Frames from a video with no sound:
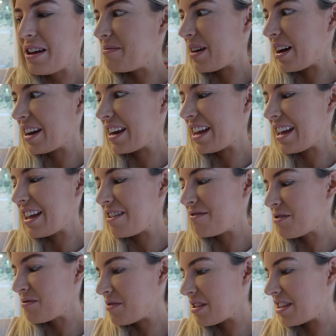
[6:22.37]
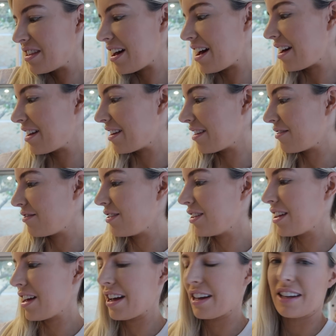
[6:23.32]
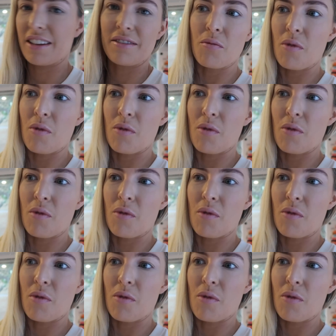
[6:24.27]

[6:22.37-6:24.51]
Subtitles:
But even with that, I feel like